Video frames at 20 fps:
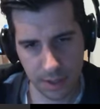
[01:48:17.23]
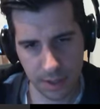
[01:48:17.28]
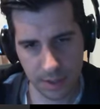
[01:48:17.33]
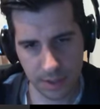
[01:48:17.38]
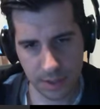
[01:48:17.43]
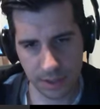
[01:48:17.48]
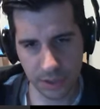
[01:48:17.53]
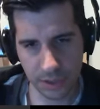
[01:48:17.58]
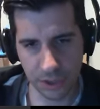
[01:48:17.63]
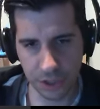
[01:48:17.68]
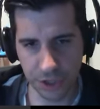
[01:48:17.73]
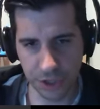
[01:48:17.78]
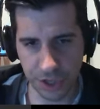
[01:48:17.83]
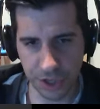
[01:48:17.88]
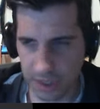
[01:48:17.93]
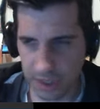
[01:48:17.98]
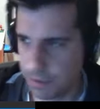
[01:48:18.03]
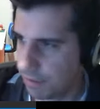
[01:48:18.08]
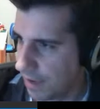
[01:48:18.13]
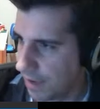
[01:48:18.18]
still
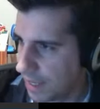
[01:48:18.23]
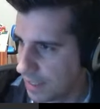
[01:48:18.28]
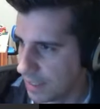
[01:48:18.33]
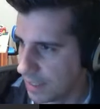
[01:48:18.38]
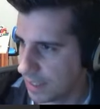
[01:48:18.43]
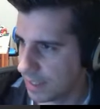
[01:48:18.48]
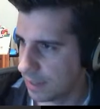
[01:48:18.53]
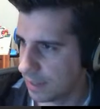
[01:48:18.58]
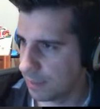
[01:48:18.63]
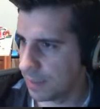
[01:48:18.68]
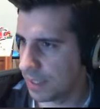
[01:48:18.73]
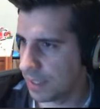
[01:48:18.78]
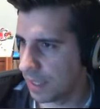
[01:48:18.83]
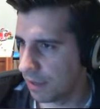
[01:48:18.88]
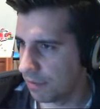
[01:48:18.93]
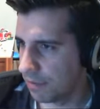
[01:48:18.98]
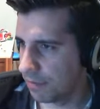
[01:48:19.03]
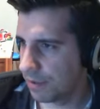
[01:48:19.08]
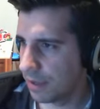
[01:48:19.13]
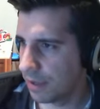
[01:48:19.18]
learning the file system
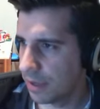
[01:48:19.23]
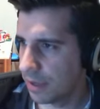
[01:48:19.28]
stuff.